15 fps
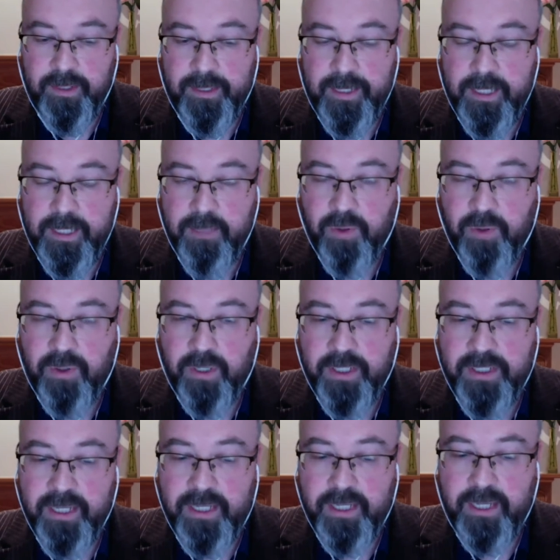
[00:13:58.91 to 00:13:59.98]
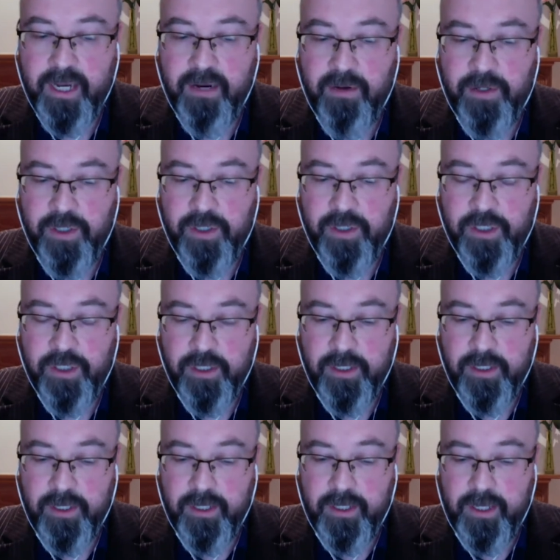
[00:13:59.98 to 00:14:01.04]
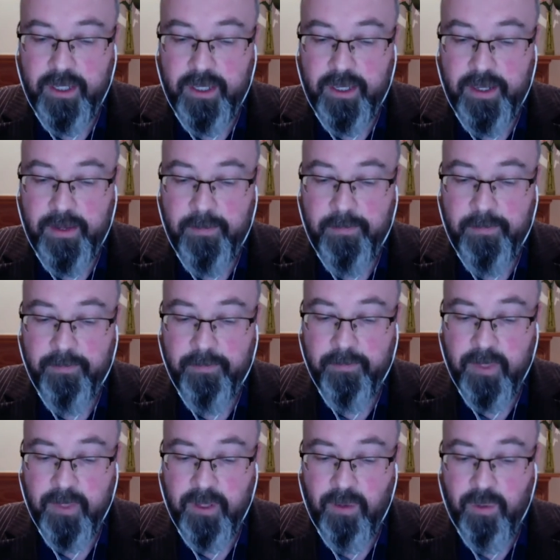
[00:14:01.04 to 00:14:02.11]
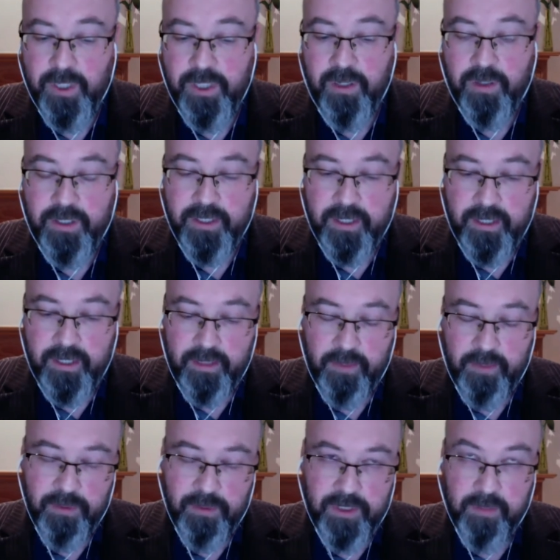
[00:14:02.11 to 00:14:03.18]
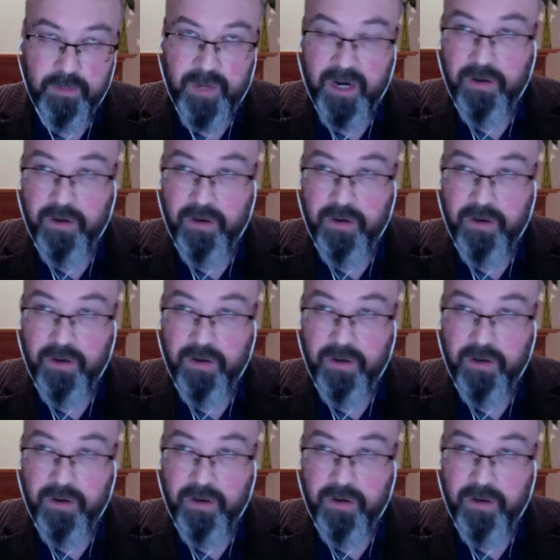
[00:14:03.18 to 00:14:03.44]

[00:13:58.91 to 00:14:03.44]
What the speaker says: In the book Celtic Heritage, which was a comparative